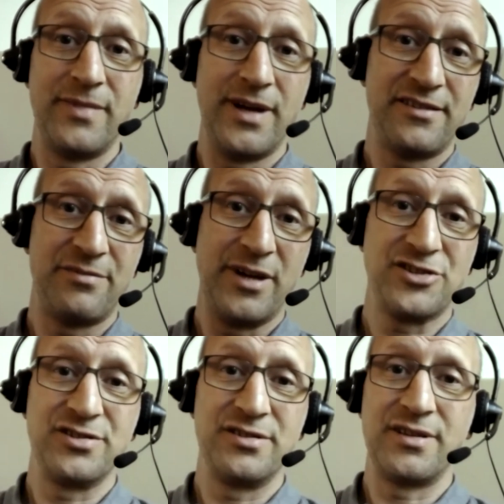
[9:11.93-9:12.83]
as
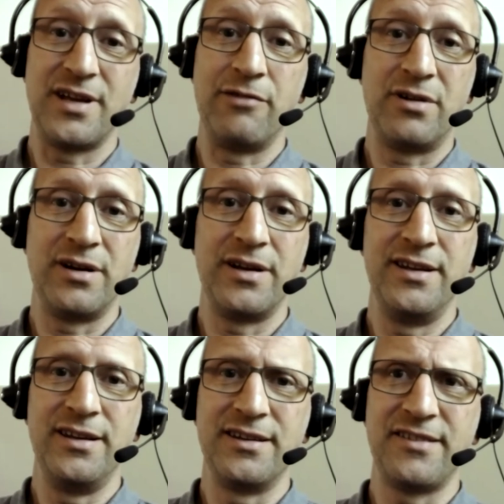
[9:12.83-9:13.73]
mentioned, our
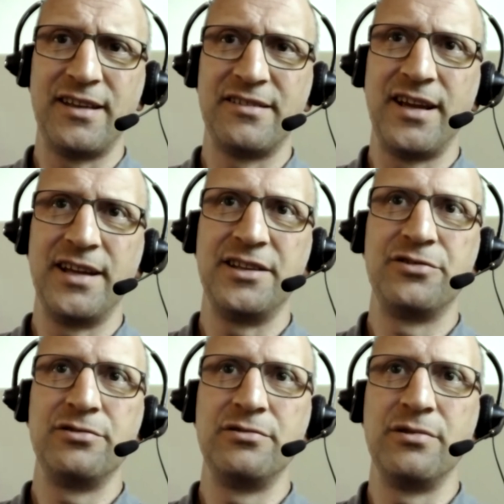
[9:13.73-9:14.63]

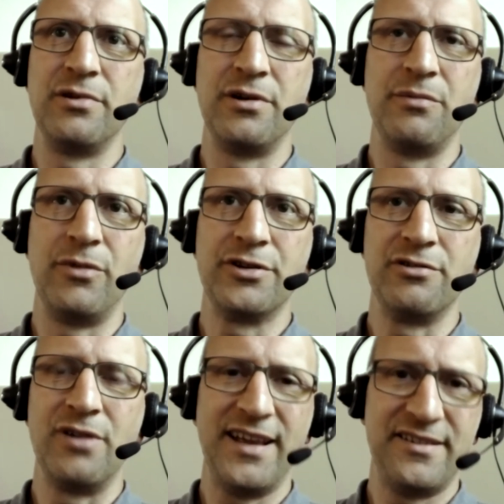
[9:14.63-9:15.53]
EXS82
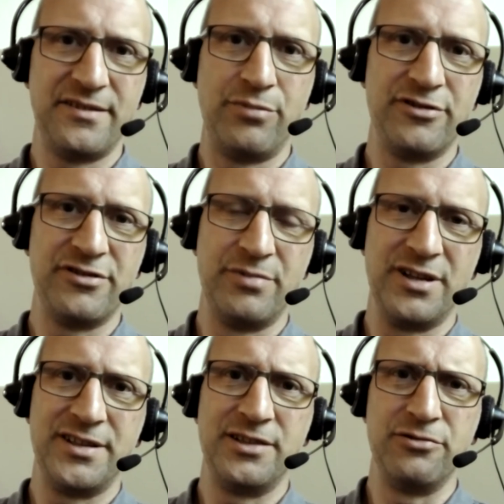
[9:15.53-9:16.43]
module has the
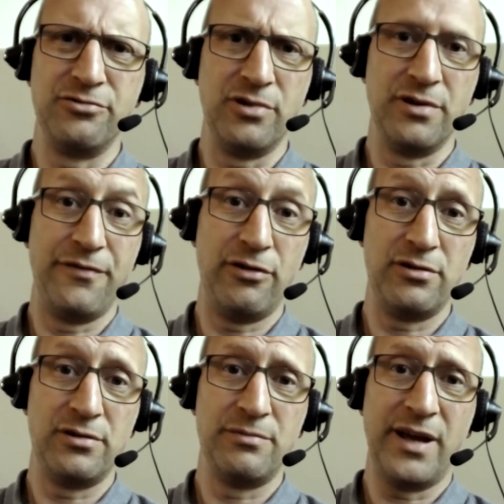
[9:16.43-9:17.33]
possibility to do a
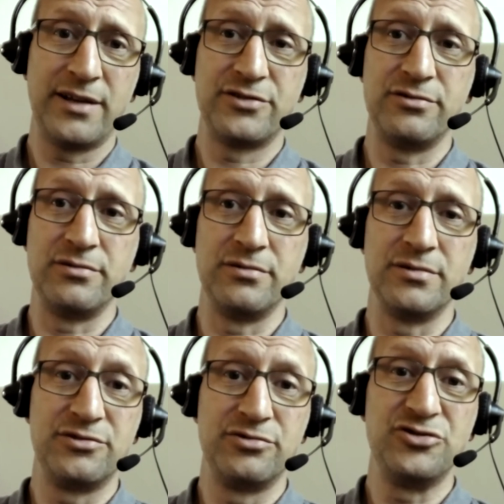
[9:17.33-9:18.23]
fallback to
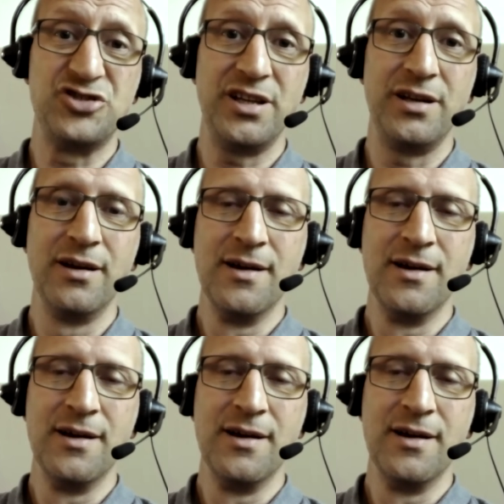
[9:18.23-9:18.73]
2G.